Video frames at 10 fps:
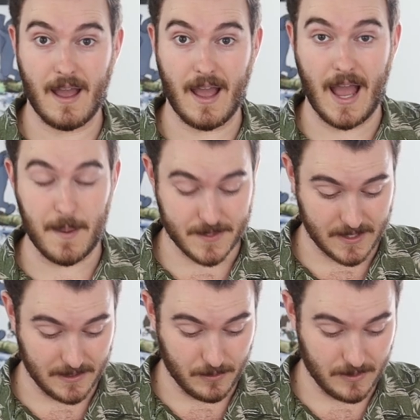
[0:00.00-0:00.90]

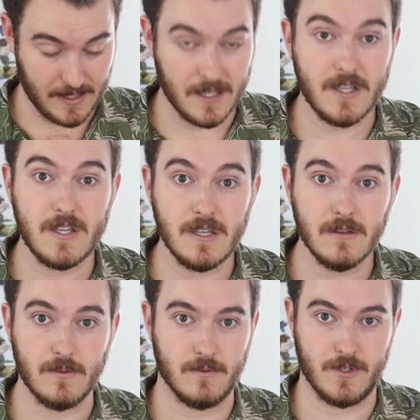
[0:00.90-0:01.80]
absolutely
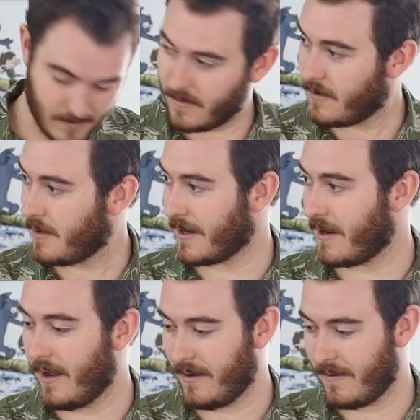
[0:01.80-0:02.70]
huge. Oh my
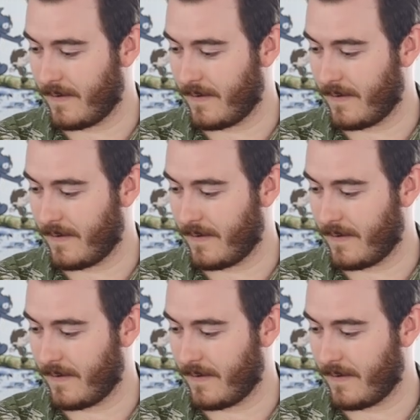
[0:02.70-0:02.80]
God.